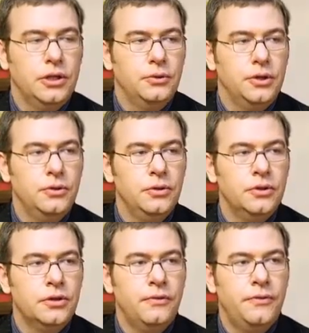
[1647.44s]
do
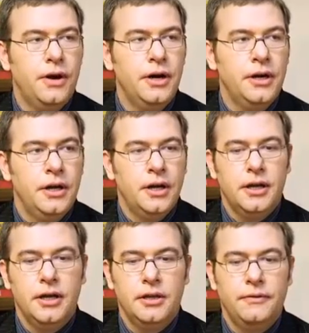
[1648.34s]
so far
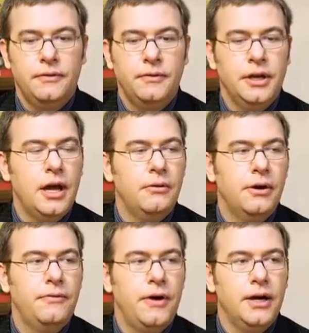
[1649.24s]
in our
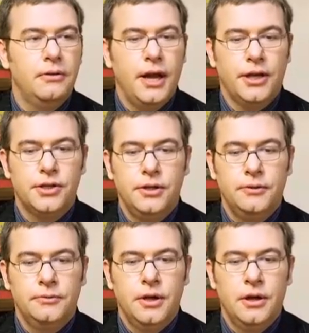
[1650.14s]
final lecture?
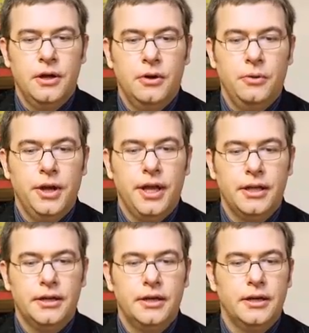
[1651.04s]
We
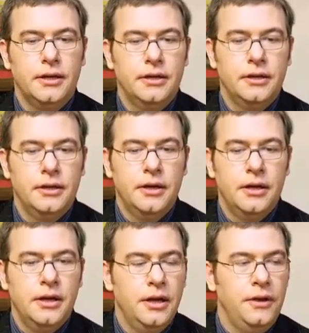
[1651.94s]
had
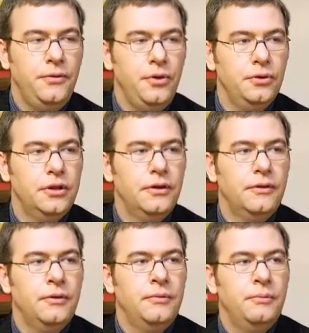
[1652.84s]
reviewed the
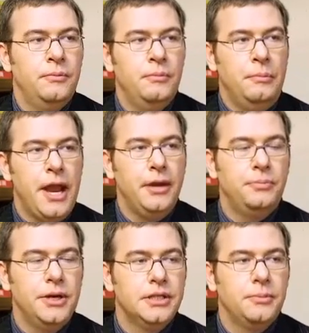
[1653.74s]
main
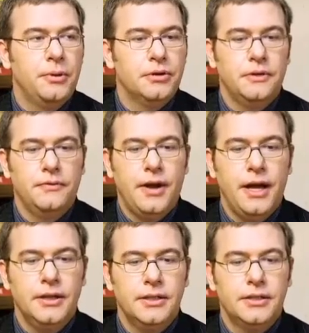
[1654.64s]
principles in
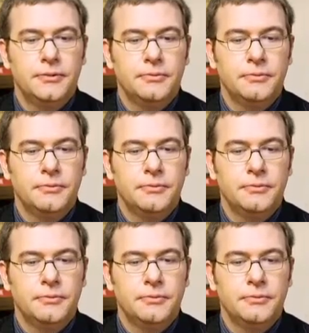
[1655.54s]
finance.